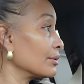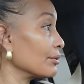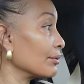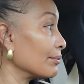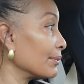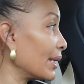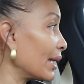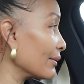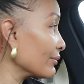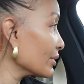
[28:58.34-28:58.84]
do
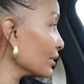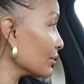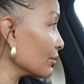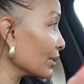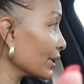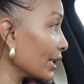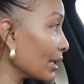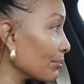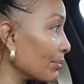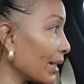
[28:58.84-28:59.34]
what we have to do
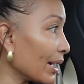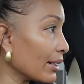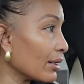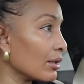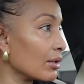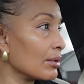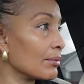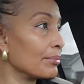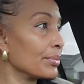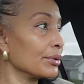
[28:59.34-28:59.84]
and get back
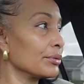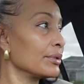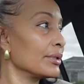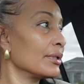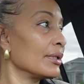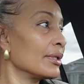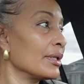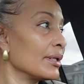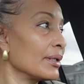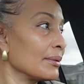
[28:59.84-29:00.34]
home,
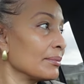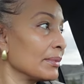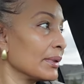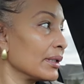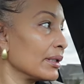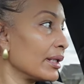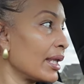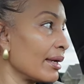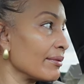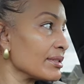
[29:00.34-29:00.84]

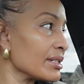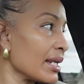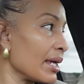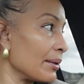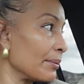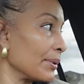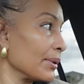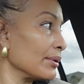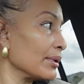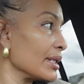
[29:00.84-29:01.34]

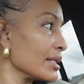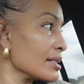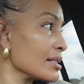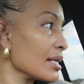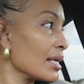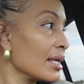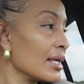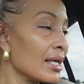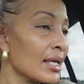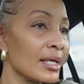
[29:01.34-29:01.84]
lifestyle beauties.